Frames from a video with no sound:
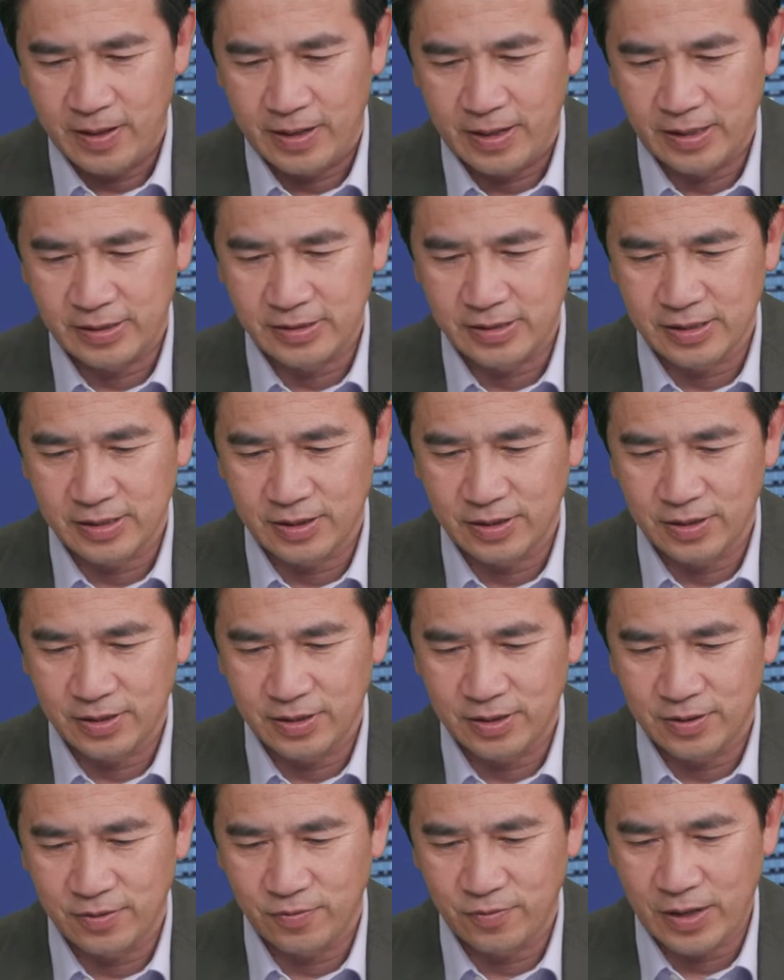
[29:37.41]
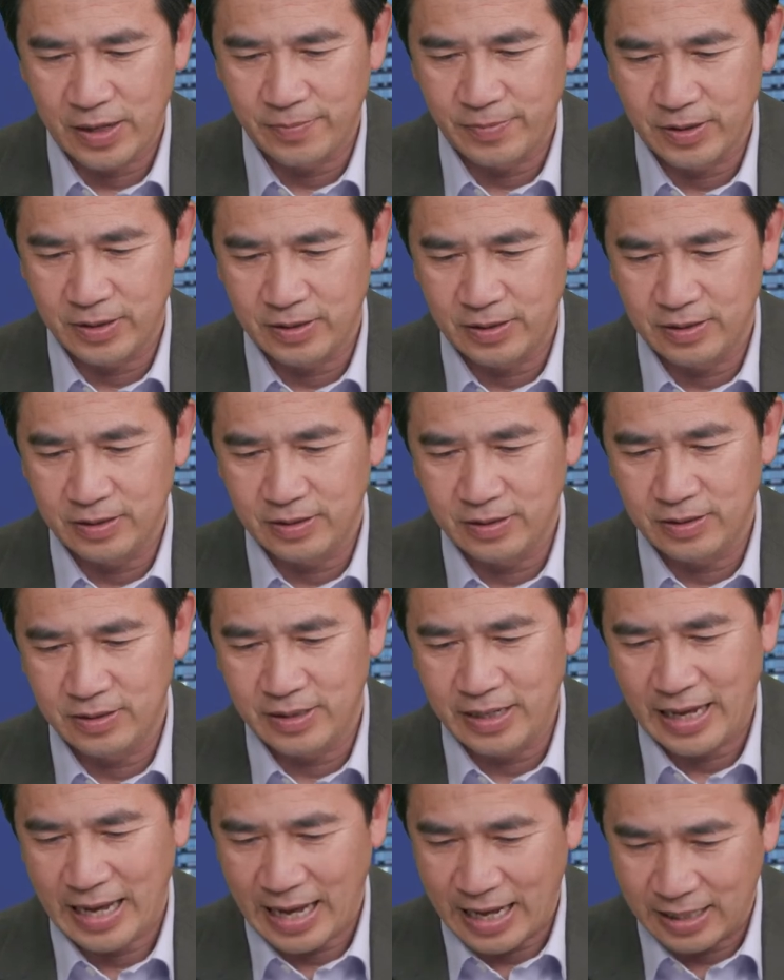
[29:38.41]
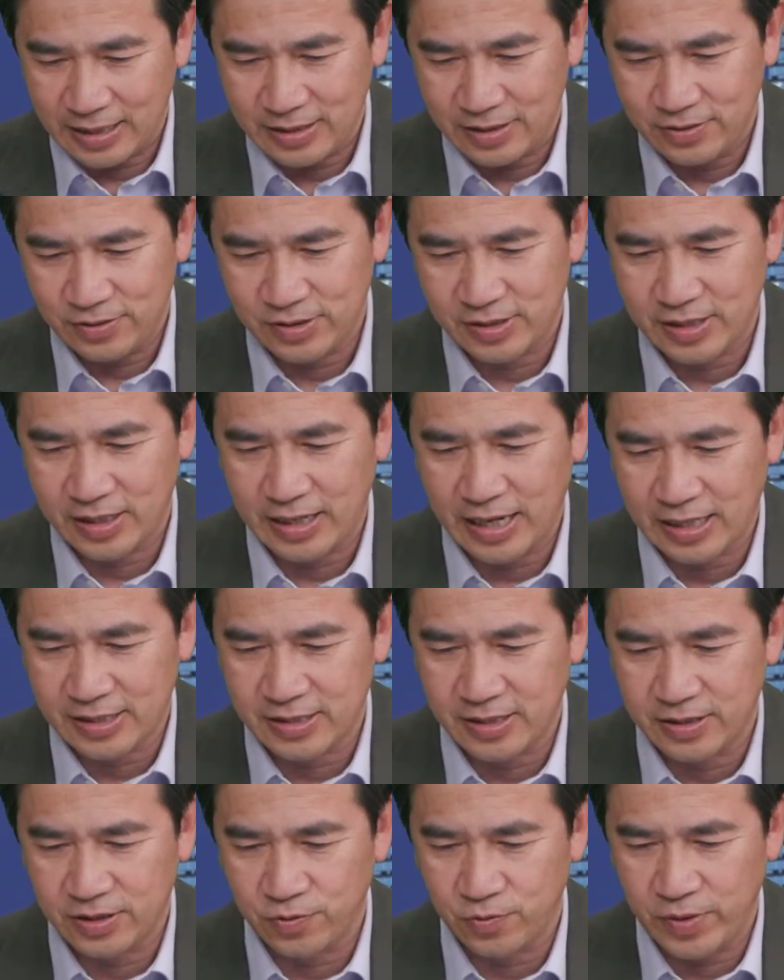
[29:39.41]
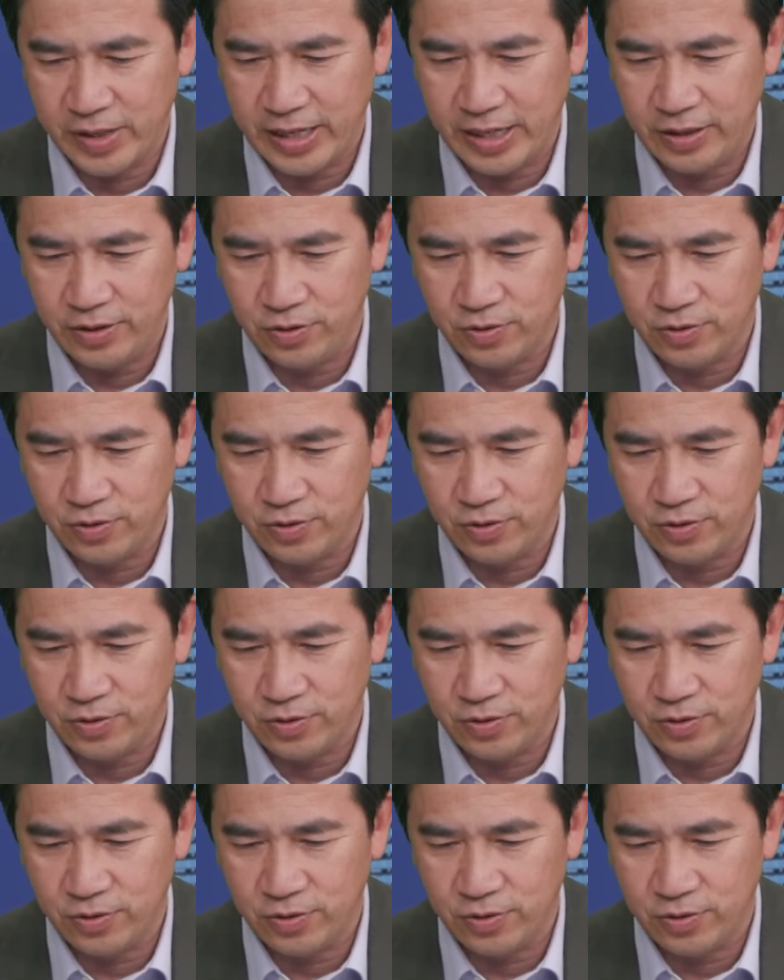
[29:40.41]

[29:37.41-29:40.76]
And Weben Hat, you said excellent way.